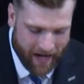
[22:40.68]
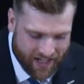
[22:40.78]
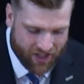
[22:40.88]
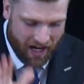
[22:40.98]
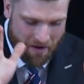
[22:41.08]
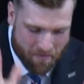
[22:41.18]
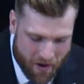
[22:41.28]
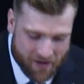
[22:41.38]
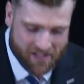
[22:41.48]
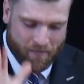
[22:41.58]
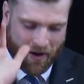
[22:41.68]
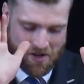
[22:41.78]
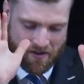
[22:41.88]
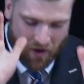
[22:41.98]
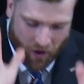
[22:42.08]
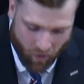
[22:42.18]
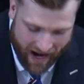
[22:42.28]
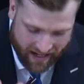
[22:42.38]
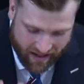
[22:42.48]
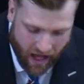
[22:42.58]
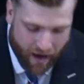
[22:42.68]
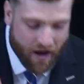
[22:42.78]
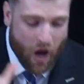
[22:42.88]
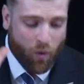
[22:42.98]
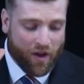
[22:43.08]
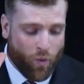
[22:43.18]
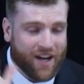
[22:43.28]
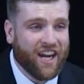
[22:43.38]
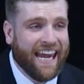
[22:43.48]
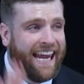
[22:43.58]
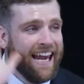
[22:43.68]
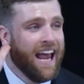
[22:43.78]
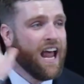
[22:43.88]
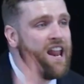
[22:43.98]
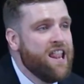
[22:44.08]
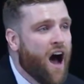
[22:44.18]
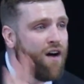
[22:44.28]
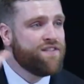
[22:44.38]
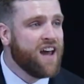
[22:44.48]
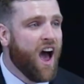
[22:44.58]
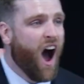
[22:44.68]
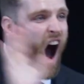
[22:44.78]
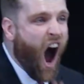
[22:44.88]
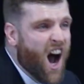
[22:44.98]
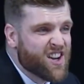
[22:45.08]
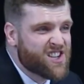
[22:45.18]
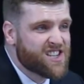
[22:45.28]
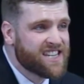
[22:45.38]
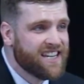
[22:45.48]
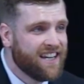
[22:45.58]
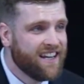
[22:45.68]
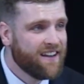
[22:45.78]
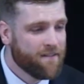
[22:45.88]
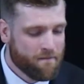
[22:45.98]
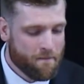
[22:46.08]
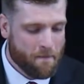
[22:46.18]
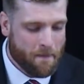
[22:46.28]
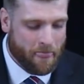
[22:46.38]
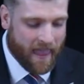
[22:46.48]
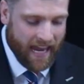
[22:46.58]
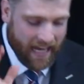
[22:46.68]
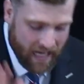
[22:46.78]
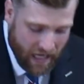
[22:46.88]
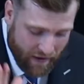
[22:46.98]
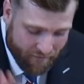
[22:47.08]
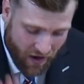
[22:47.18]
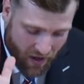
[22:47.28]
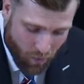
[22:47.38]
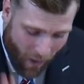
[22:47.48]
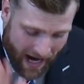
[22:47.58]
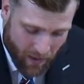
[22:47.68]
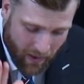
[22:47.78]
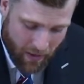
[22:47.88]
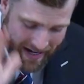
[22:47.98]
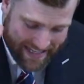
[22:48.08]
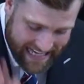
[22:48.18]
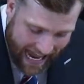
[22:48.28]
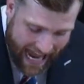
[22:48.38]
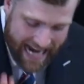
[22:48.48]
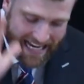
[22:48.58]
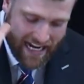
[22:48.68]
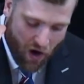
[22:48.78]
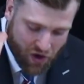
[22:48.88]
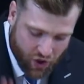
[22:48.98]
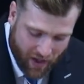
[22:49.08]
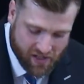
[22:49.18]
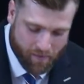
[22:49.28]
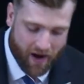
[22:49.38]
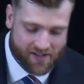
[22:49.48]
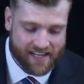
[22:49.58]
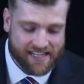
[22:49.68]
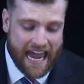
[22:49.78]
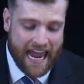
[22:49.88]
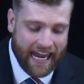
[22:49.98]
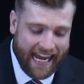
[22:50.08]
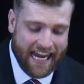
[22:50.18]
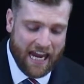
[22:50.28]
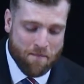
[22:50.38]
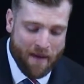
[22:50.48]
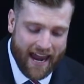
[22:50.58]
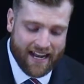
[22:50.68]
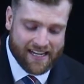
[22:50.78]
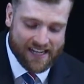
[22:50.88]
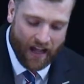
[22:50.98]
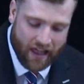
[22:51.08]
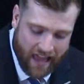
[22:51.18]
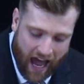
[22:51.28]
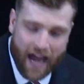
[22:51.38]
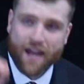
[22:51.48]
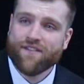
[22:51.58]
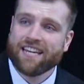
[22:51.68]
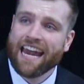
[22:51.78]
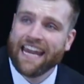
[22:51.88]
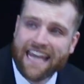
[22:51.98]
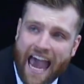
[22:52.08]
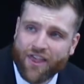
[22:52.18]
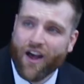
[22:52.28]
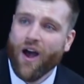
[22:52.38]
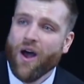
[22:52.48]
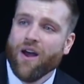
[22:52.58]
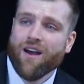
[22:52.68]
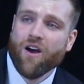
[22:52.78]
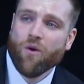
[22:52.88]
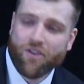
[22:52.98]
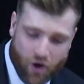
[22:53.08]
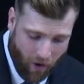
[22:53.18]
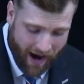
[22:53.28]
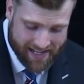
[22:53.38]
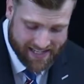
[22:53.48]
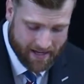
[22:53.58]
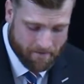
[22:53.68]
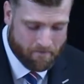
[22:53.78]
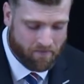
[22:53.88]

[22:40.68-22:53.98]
rich in mercy because of the great love with which He loved us, even when we were dead in our trespasses, He made us alive together with Christ.